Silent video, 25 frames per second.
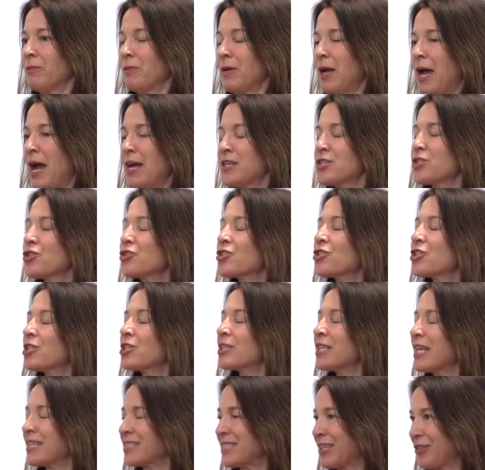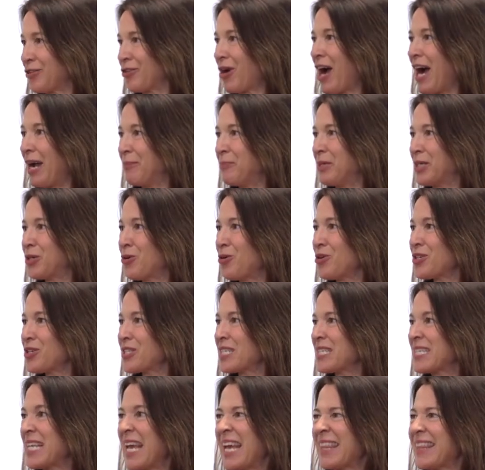as they're selecting their IB
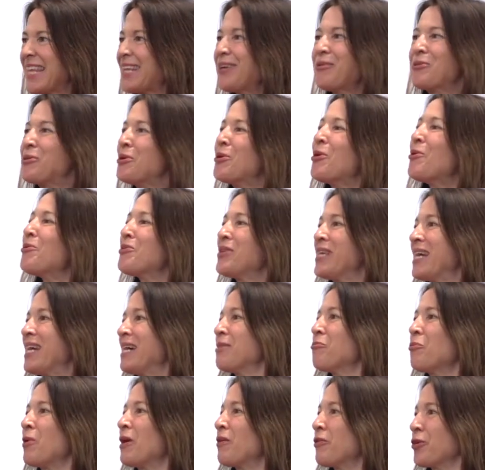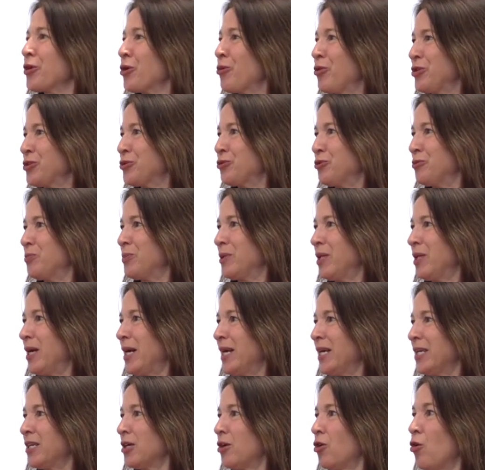courses, they don't know yet where they're going to
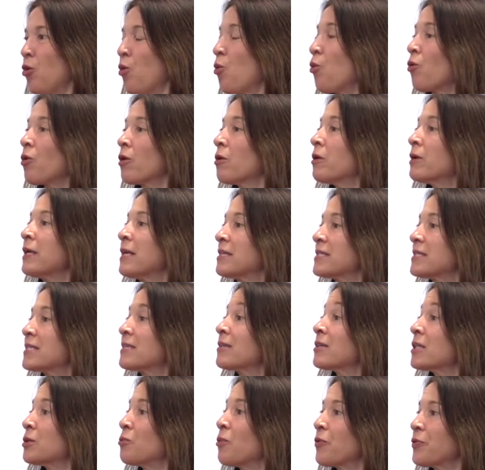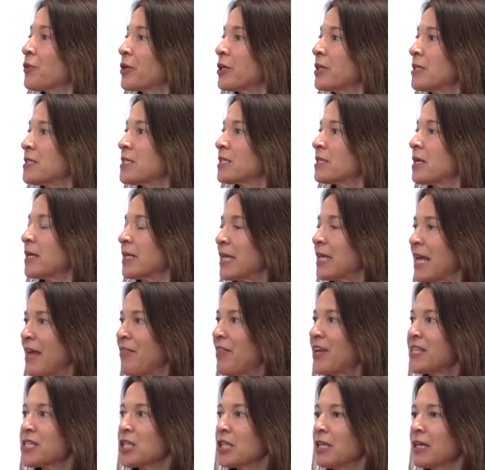apply or necessarily what they're going to study. And
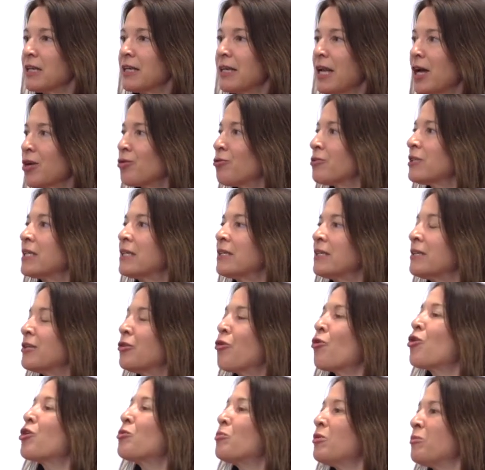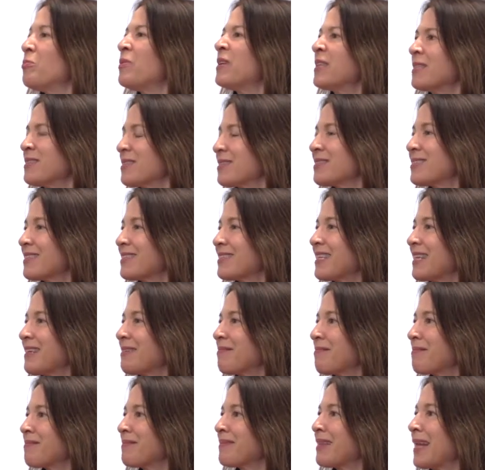that's not only normal, but
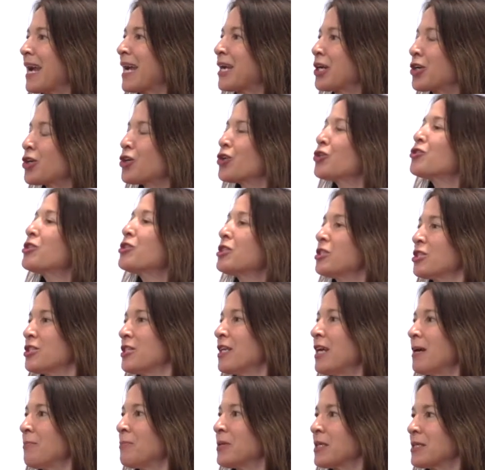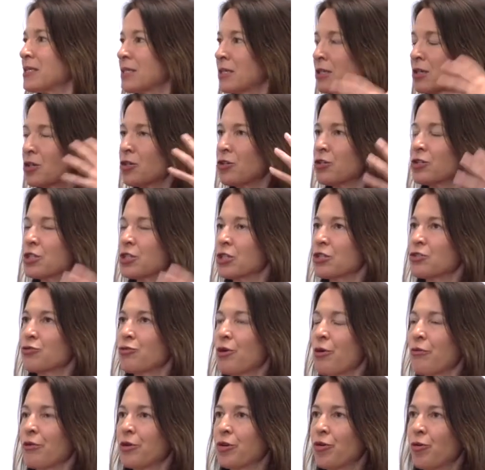I encourage that because it encourages
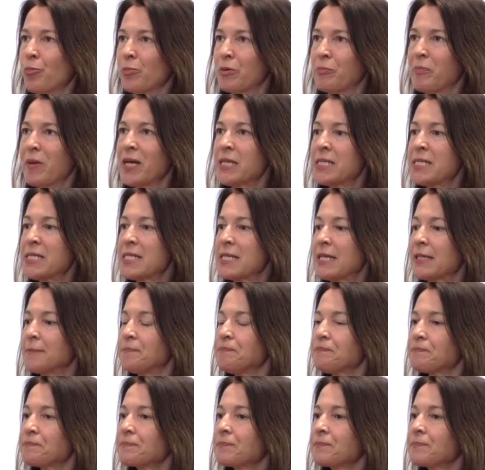growth and open mindset.